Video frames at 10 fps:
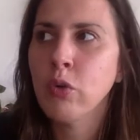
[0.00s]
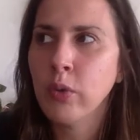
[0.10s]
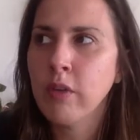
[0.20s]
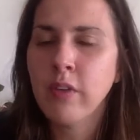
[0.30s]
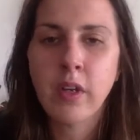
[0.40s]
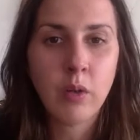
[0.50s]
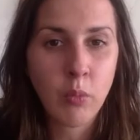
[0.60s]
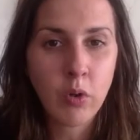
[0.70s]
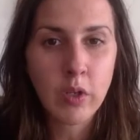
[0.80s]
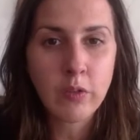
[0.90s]
grieving and
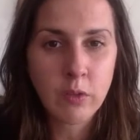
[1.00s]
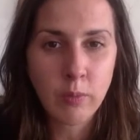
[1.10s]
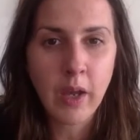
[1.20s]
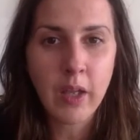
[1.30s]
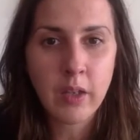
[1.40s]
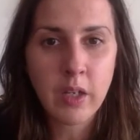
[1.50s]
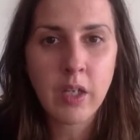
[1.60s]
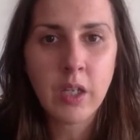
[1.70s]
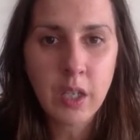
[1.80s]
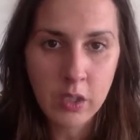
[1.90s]
mourning so bad that it
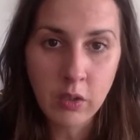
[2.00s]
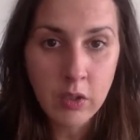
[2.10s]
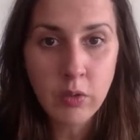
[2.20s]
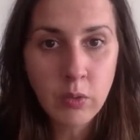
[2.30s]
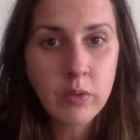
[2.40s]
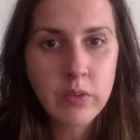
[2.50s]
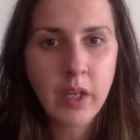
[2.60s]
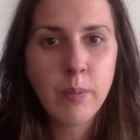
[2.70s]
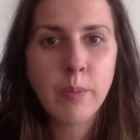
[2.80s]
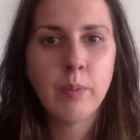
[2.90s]
could kill you
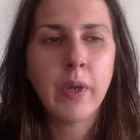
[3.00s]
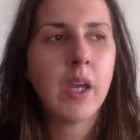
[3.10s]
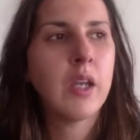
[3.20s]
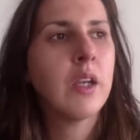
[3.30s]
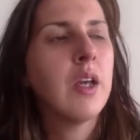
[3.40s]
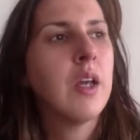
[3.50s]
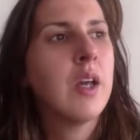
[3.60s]
type pain.